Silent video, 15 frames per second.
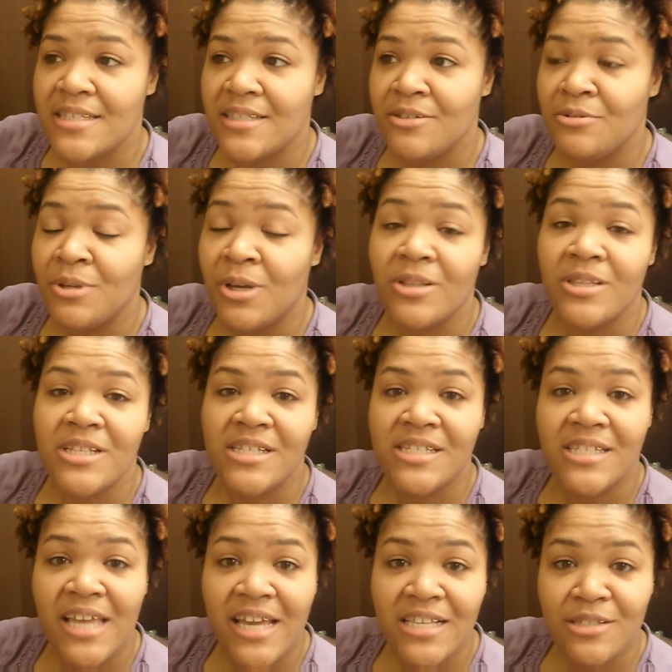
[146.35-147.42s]
you know, the
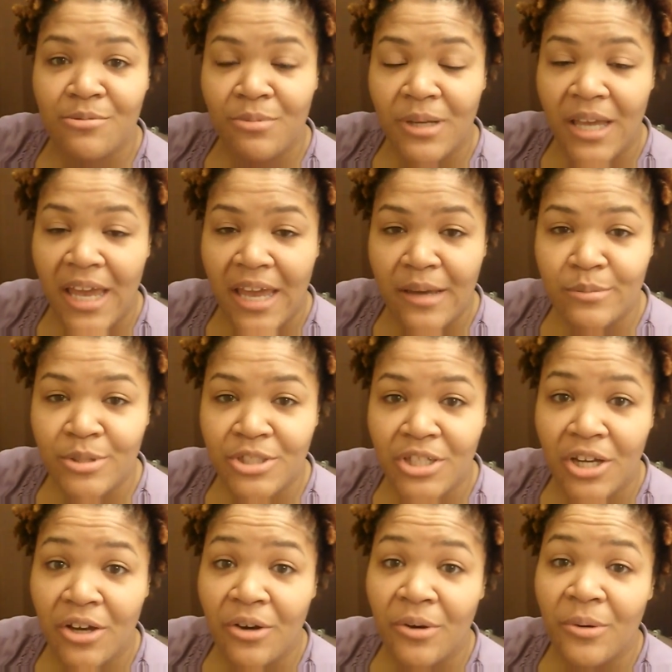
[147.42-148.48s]
sex rehab
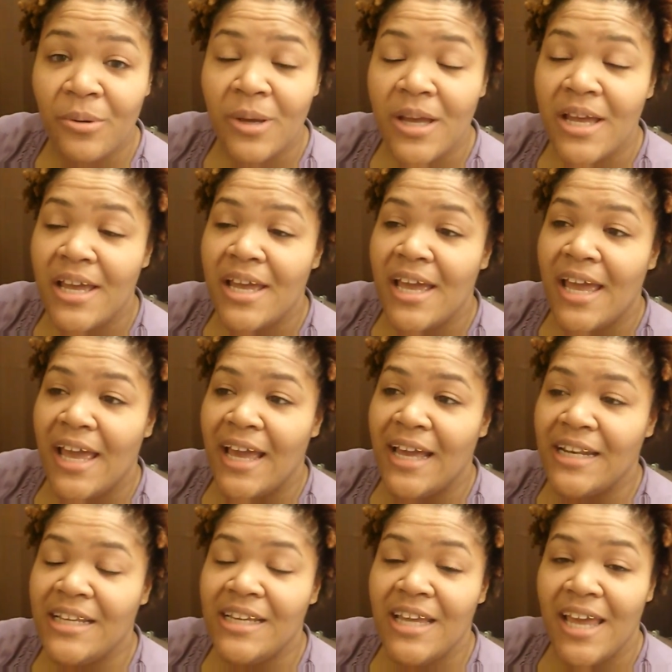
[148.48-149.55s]
show, and
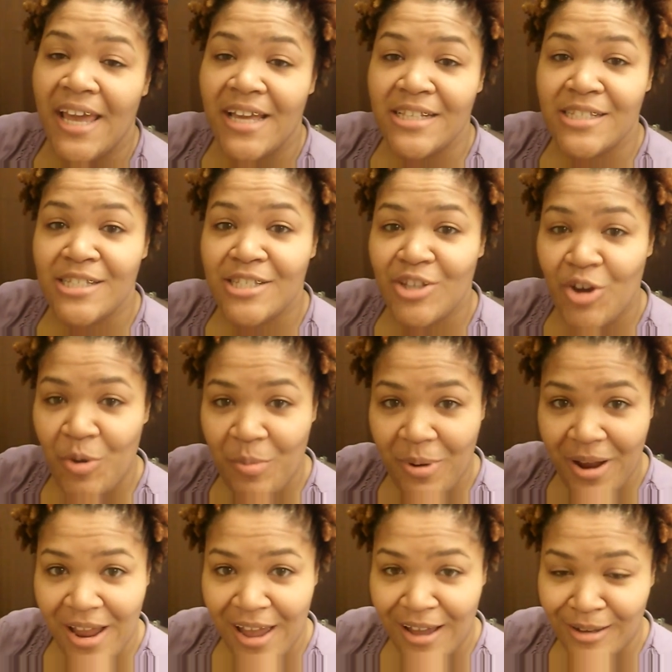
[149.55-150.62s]
he had Sober
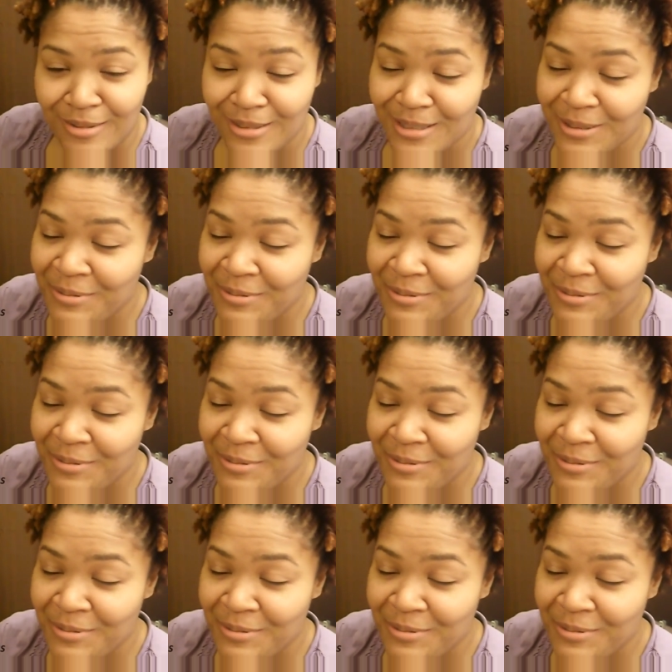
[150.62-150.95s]
House.